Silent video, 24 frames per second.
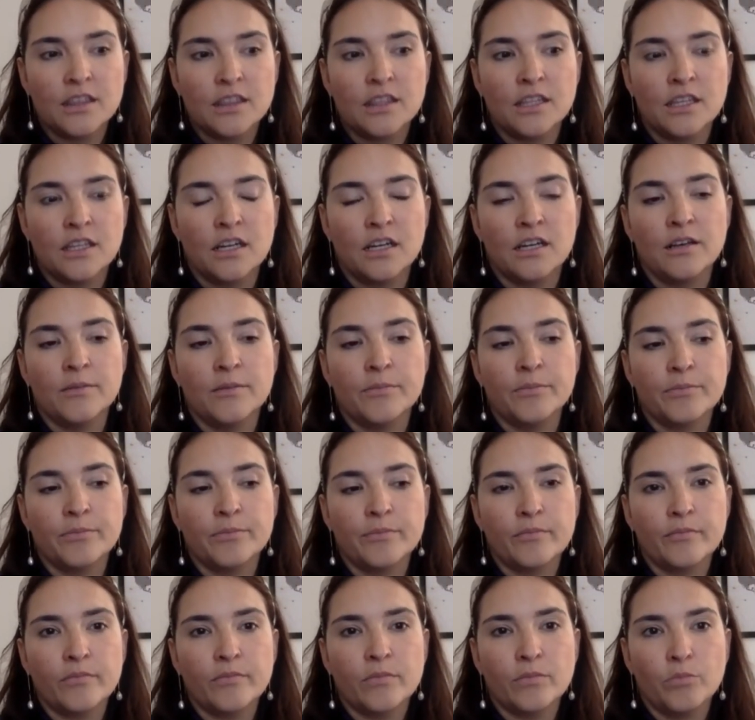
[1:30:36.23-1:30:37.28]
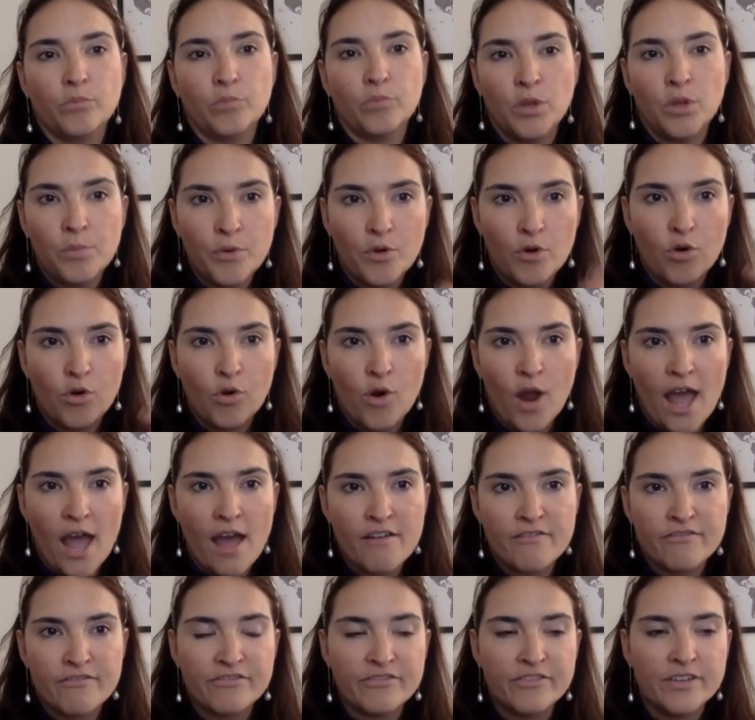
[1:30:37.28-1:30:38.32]
the people who
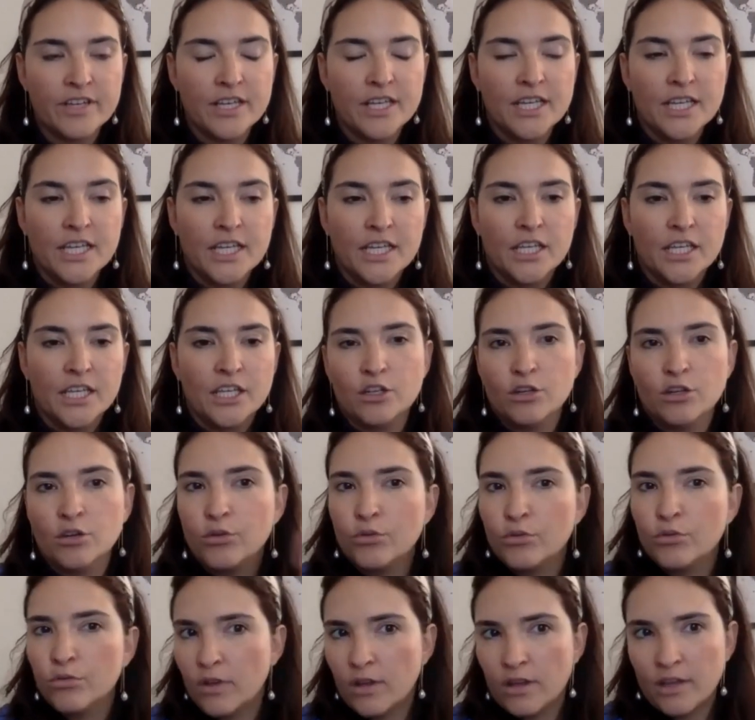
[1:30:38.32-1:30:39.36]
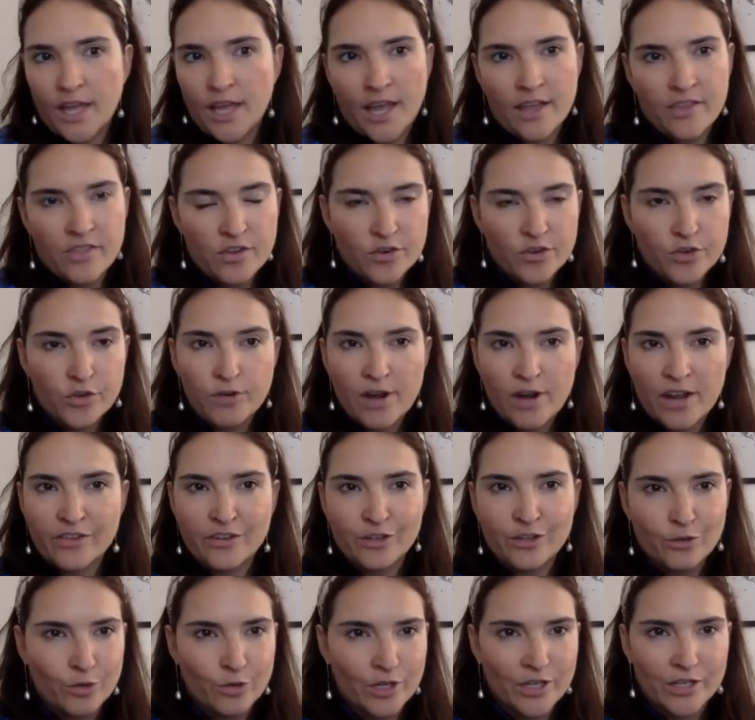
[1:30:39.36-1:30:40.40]
have, you know, either
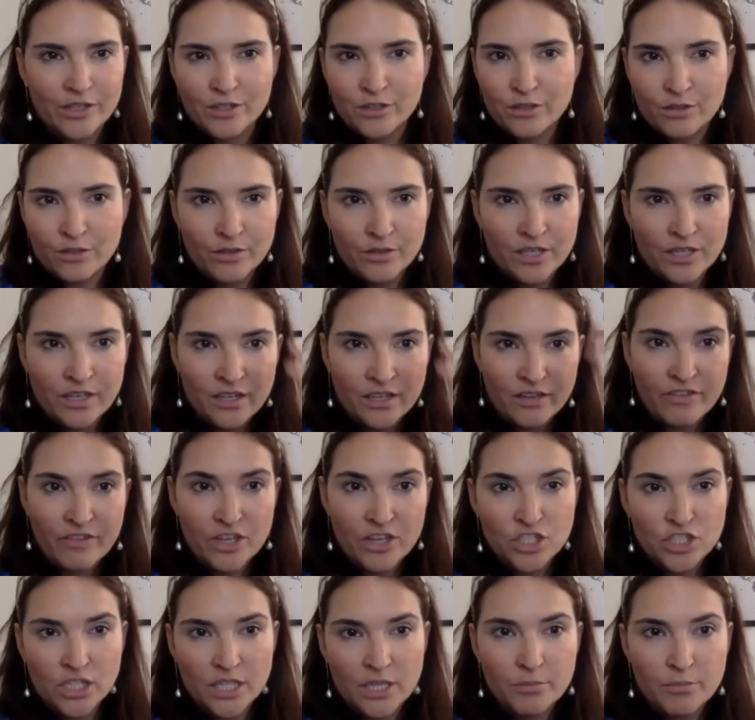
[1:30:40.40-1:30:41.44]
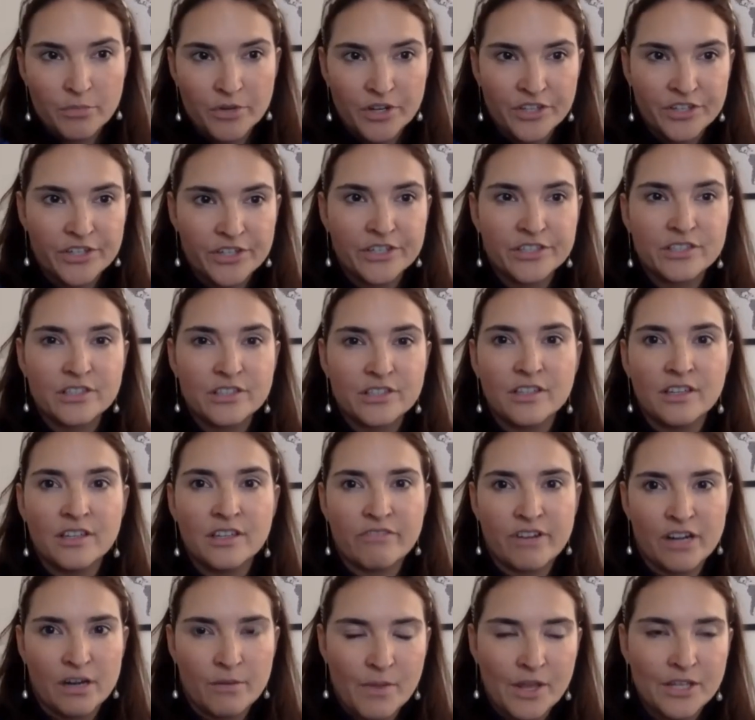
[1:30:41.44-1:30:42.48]
threatened or, you know, eventually murdered
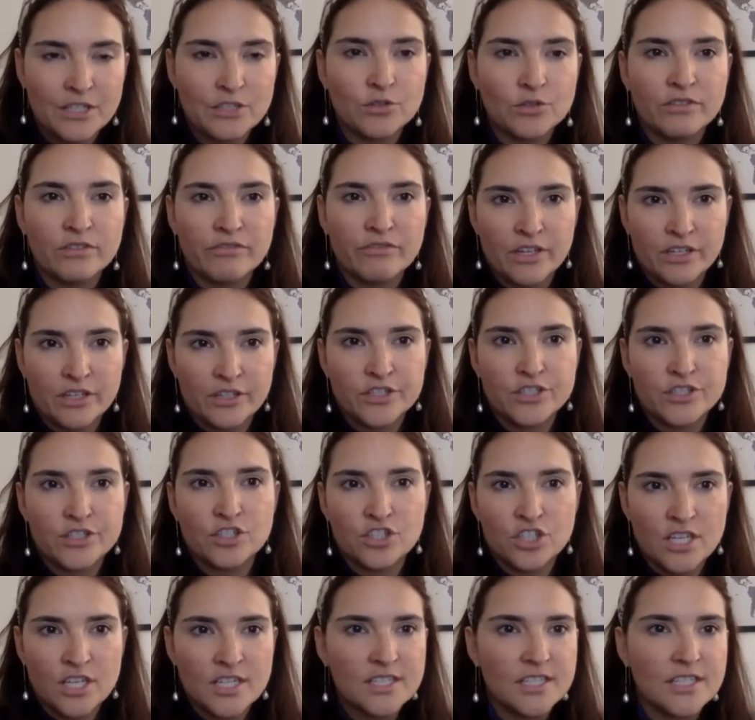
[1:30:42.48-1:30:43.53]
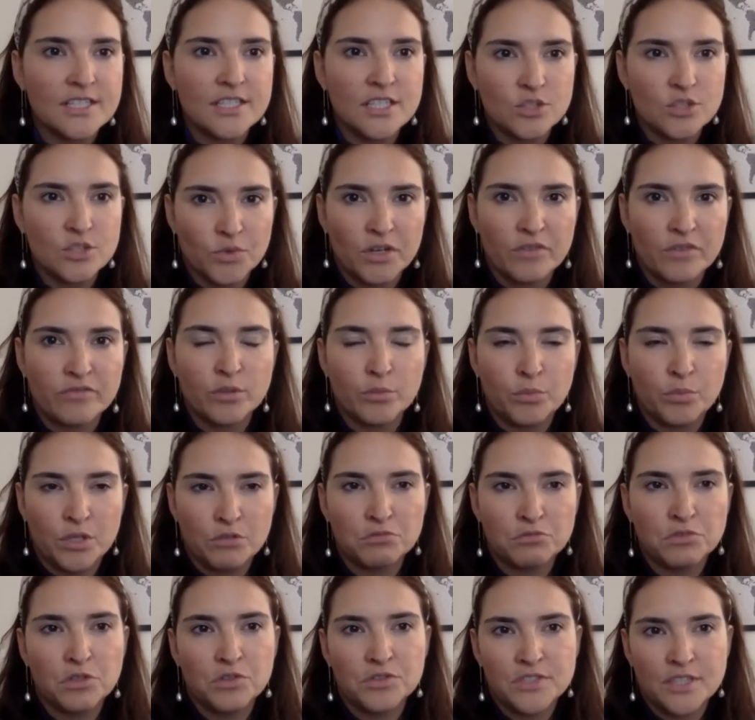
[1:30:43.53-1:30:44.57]
environmental defenders to justice is one of the big
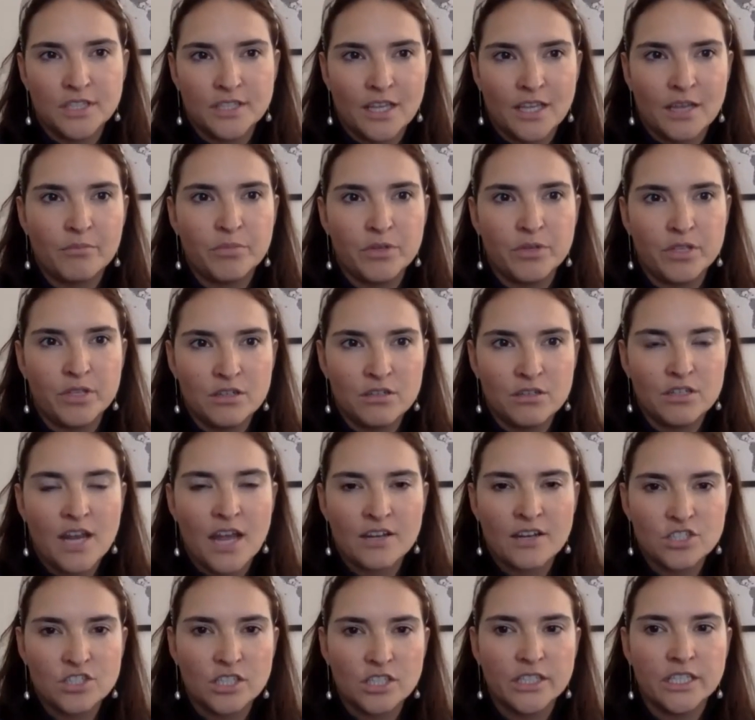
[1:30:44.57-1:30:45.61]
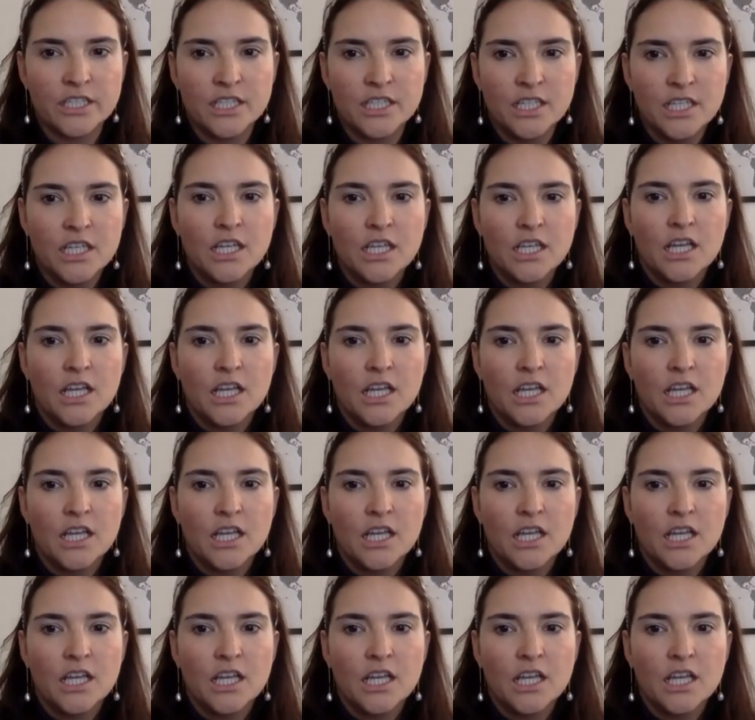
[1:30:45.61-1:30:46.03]
roles that the MP could actually